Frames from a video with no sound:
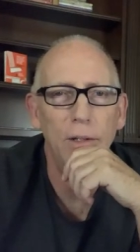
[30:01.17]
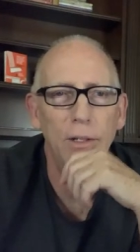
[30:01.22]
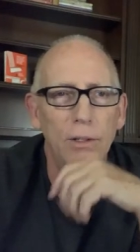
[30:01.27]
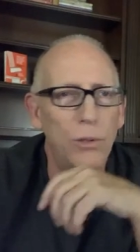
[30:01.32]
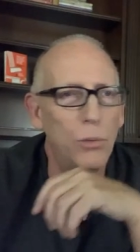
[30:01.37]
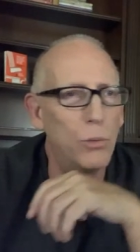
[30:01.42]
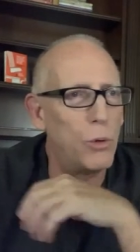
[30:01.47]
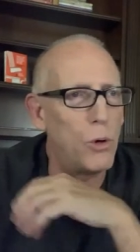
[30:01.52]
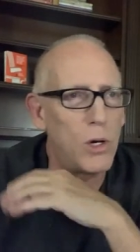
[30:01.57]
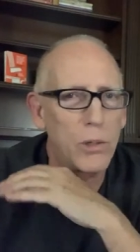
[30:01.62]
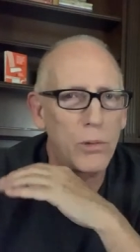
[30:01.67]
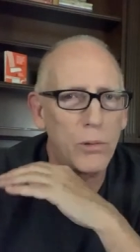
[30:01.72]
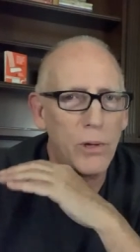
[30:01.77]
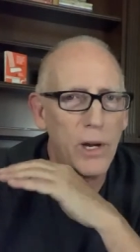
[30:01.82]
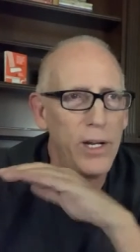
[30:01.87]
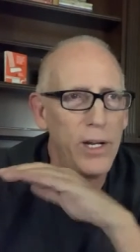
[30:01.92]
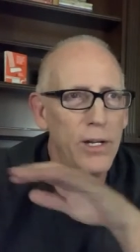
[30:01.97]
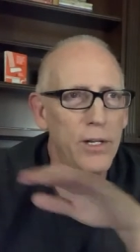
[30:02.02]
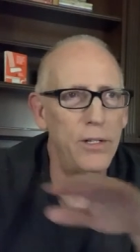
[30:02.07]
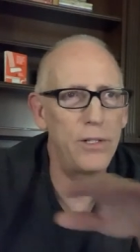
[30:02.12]
Walk
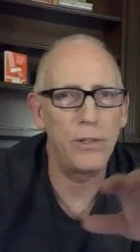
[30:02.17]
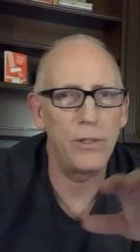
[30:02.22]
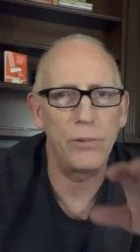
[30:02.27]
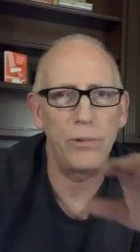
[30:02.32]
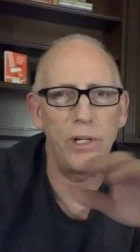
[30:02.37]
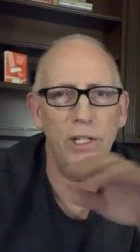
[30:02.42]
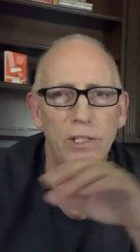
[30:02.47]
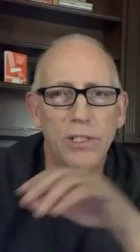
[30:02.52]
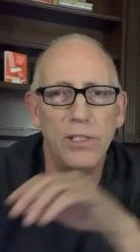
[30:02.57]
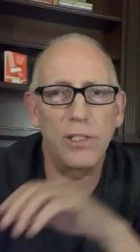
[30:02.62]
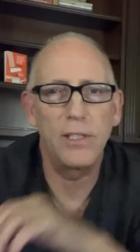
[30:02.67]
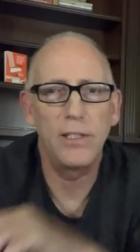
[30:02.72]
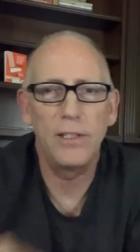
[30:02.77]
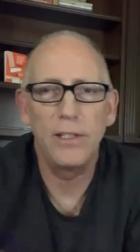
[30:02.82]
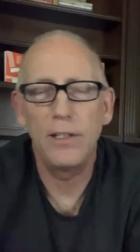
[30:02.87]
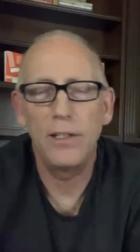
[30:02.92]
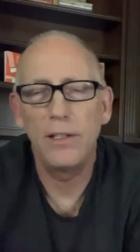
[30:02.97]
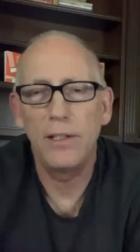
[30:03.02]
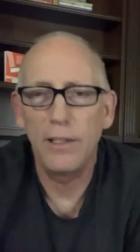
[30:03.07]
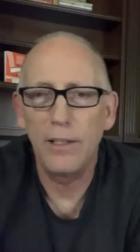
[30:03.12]
right into the risk
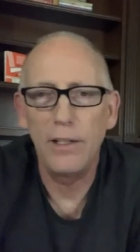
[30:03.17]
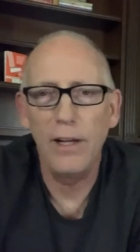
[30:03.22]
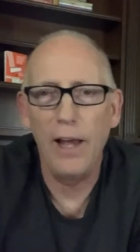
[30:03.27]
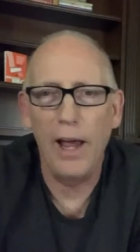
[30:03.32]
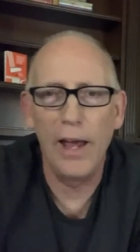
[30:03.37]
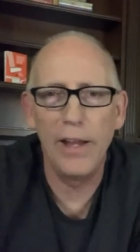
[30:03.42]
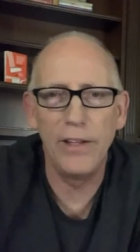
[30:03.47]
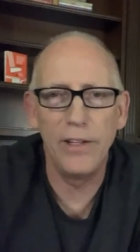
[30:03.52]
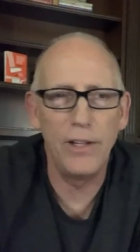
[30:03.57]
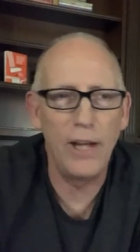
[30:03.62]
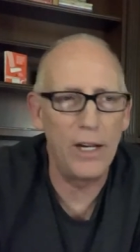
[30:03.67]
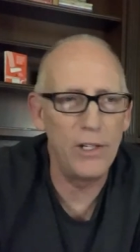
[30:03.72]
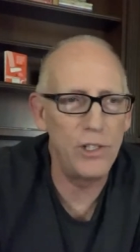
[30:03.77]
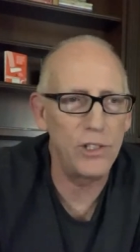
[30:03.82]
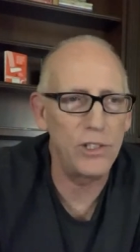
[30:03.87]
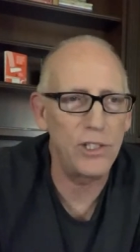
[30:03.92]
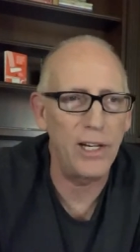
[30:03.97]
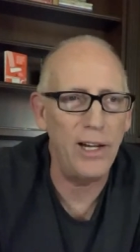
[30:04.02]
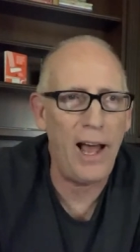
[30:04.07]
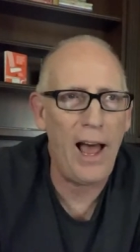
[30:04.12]
and I
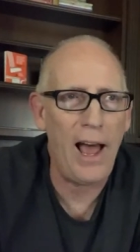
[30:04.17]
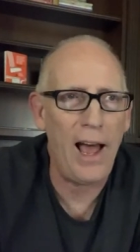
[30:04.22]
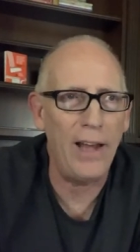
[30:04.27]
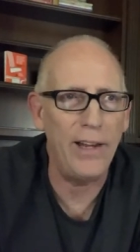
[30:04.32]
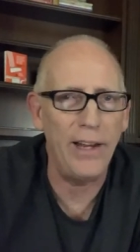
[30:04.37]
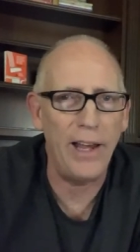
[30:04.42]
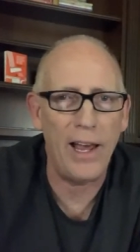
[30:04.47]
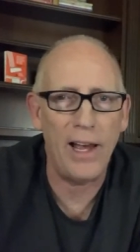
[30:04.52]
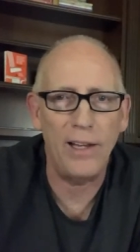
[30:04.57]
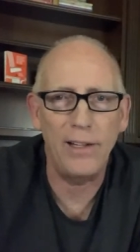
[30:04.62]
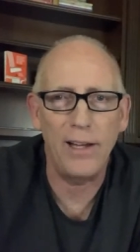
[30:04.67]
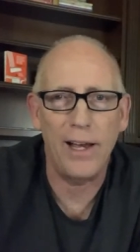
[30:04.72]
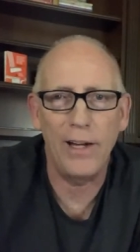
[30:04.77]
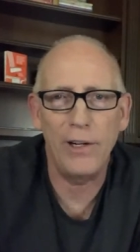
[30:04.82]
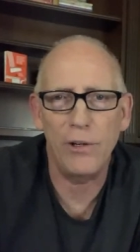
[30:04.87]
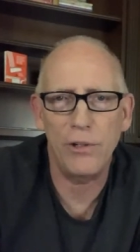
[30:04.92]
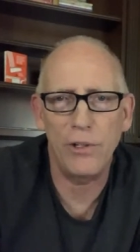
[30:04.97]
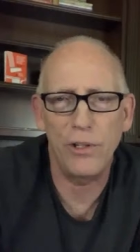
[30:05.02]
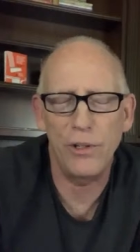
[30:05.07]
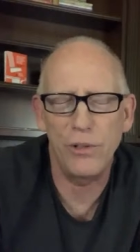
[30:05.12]
just say, ah, yeah, I
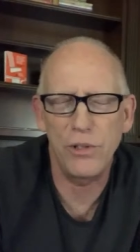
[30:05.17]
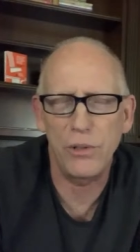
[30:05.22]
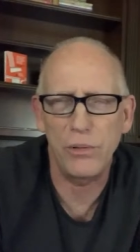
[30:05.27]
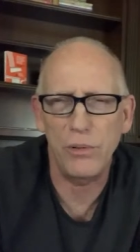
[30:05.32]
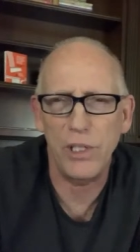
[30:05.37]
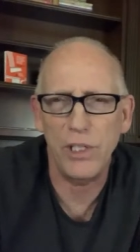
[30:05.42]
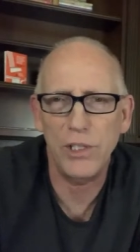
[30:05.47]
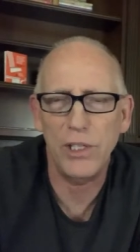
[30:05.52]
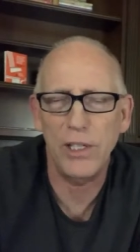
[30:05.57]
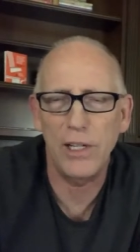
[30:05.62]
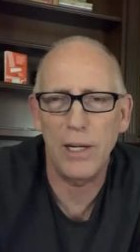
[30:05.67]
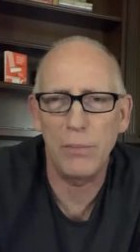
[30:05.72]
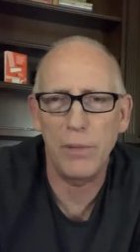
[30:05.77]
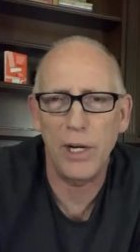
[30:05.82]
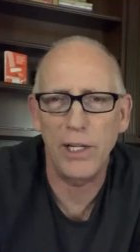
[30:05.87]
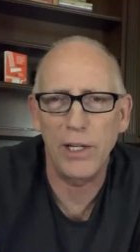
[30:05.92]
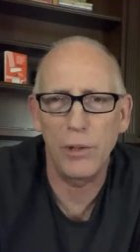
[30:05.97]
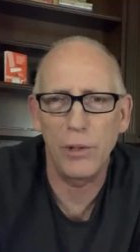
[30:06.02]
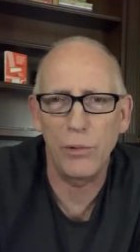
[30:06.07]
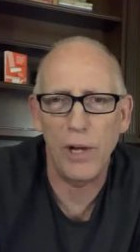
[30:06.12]
heard there's a risk and I
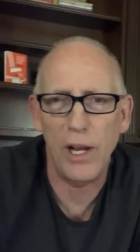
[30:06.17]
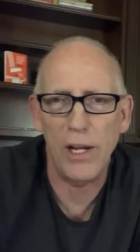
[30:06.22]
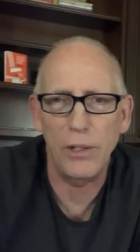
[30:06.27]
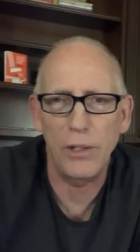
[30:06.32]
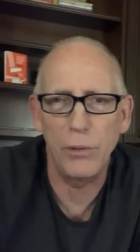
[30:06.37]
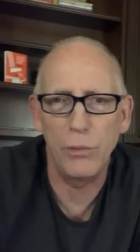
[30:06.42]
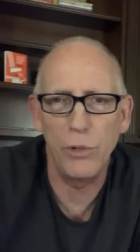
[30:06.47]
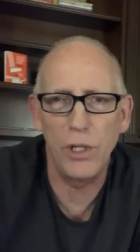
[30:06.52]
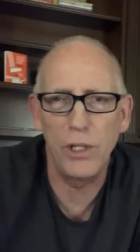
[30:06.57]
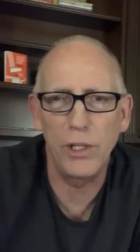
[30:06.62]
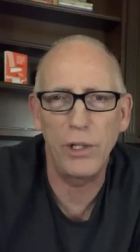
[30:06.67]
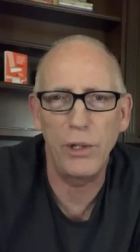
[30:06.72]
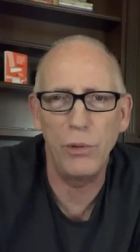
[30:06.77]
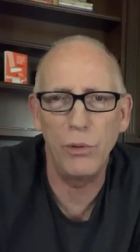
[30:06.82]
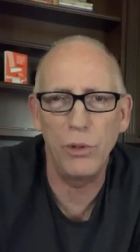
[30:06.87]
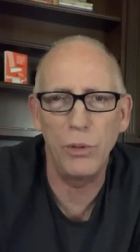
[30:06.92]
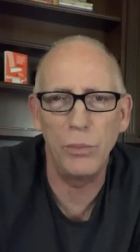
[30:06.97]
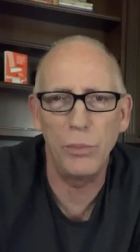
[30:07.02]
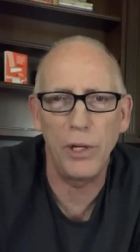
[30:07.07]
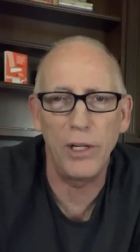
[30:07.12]
might get
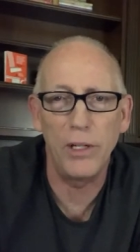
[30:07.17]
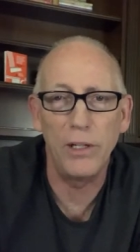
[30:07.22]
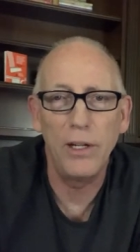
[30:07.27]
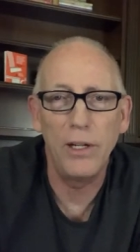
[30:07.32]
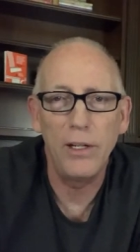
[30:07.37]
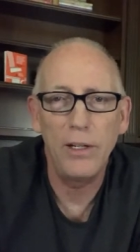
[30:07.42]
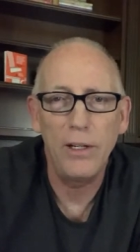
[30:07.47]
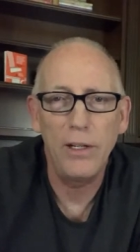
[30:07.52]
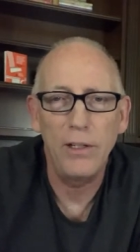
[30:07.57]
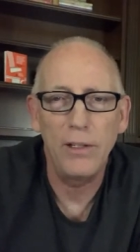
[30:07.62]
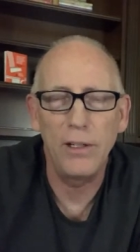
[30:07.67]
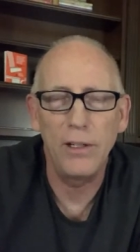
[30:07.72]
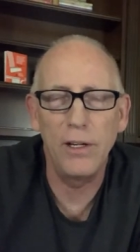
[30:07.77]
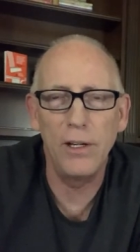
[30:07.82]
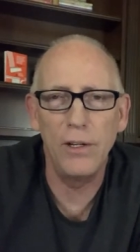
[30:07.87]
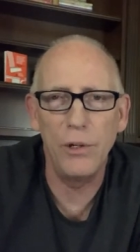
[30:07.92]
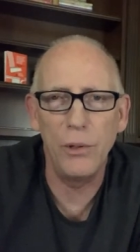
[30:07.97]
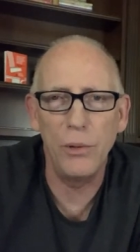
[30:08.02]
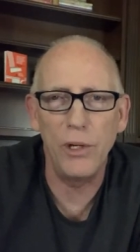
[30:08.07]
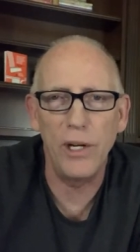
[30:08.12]
ridiculed, but I'm going
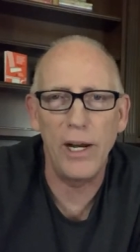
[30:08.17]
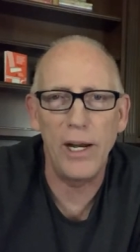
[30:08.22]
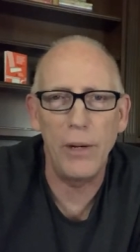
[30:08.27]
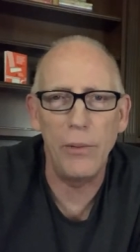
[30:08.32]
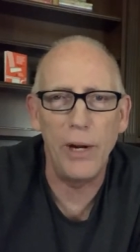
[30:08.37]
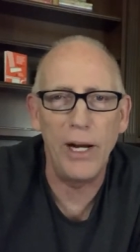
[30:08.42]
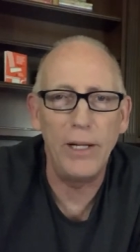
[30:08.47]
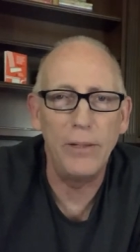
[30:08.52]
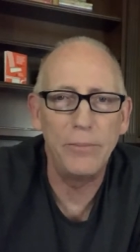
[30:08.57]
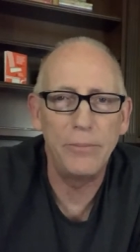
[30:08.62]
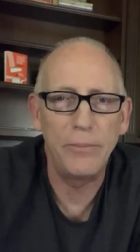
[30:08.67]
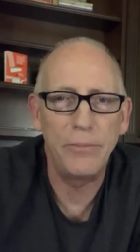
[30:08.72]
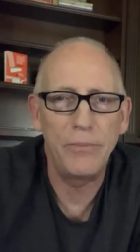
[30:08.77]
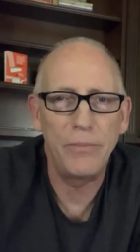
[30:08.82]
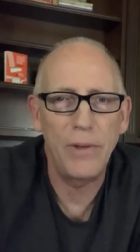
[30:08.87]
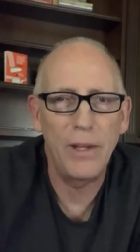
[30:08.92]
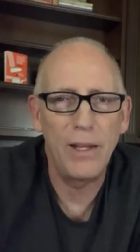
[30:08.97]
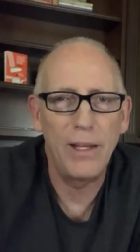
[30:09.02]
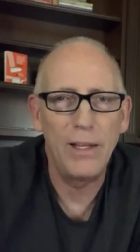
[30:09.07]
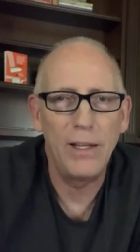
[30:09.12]
to do it anyway.
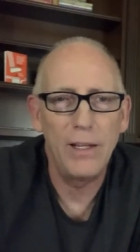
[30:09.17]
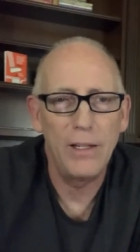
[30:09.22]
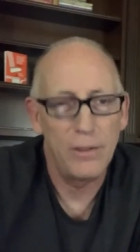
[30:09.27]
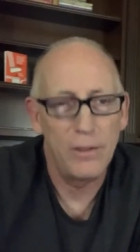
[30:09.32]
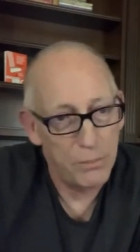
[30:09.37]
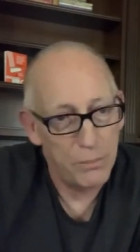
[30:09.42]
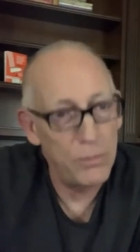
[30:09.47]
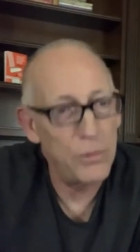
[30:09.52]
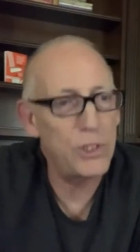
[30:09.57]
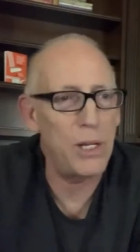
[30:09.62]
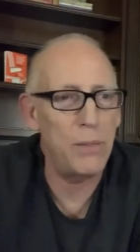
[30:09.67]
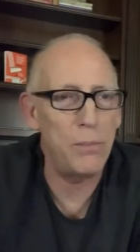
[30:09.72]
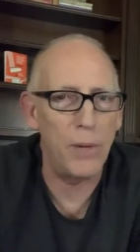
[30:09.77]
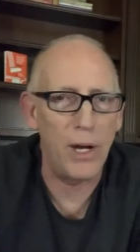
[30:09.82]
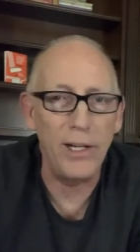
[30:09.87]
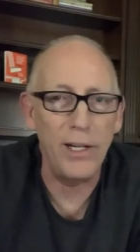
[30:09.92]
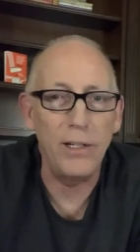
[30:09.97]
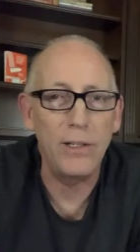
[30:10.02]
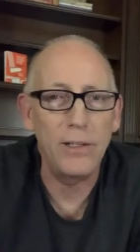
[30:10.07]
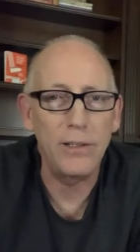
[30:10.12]
Some
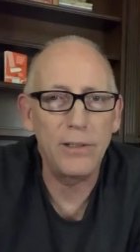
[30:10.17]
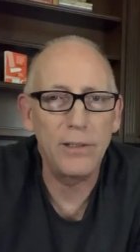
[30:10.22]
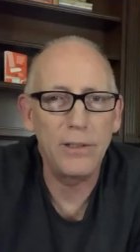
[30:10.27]
might.